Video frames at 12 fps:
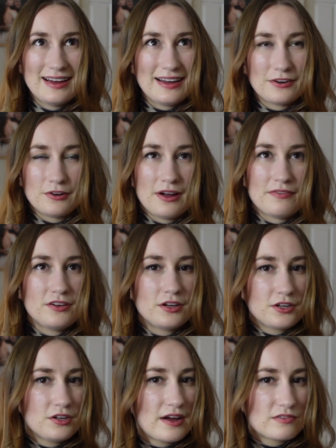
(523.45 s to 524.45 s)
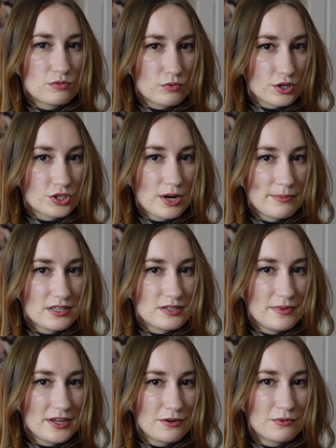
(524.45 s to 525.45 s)
I don't know, I feel like you'd have to workshop it
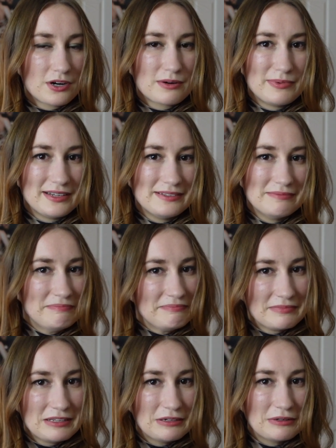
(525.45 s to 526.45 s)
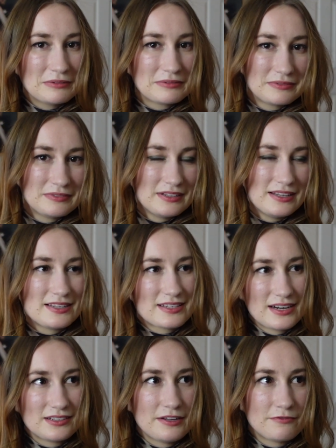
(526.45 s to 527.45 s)
to make it work, but you know, it's
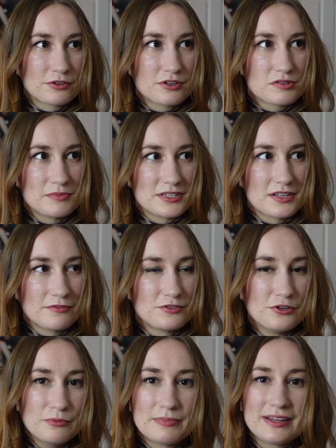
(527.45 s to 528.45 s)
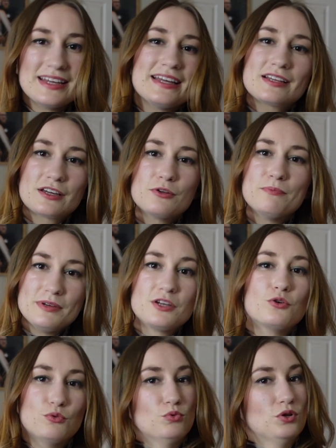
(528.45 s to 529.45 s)
kind of late for Christmas stuff too, but it could
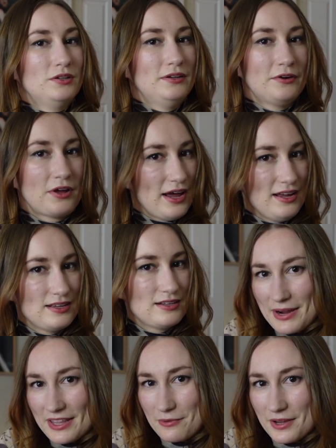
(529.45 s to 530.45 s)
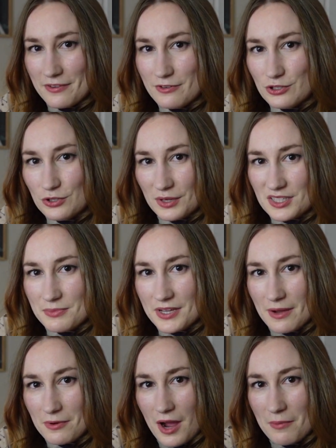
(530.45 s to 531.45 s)
be cool, okay? And by the way, if you two want to
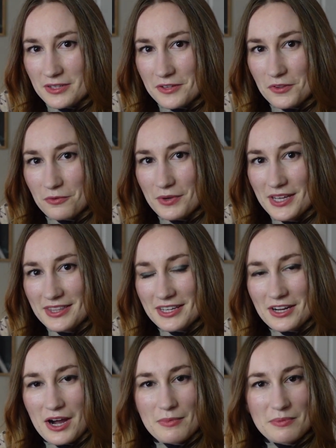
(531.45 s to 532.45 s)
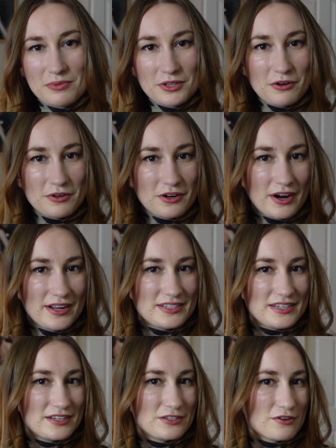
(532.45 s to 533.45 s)
become comment of the week, then comment below your
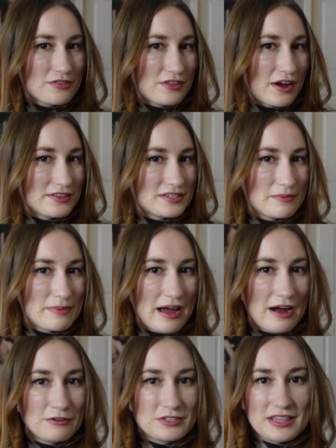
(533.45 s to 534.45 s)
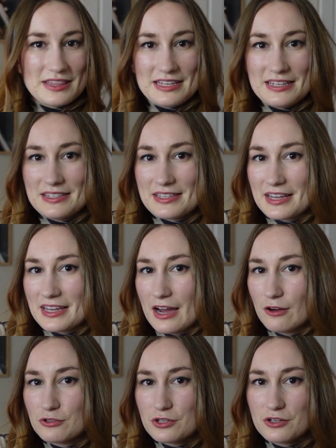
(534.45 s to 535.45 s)
ideas or thoughts about these
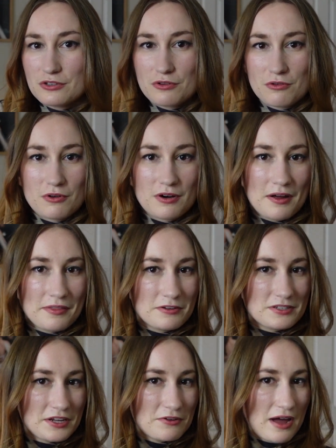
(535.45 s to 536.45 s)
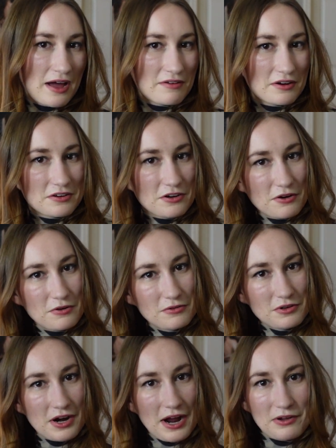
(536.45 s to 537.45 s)
encounters or others that you have out on your
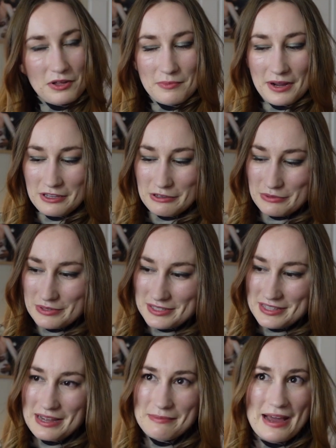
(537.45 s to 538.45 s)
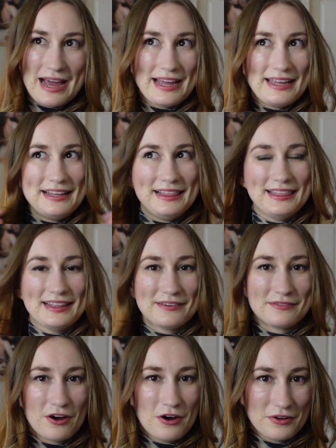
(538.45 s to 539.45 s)
own or how you might use them. I
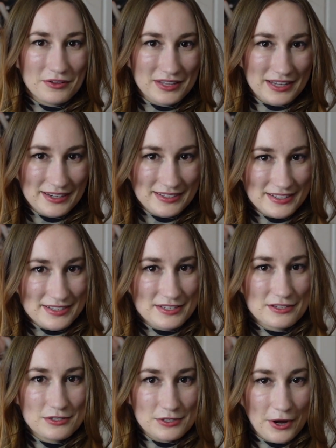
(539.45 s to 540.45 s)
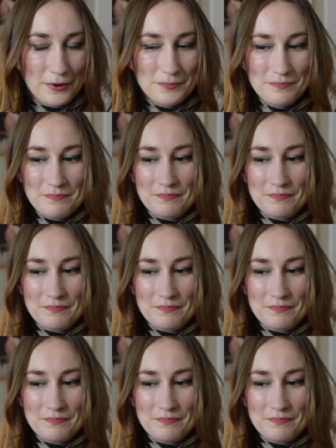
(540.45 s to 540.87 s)
love all the ideas. So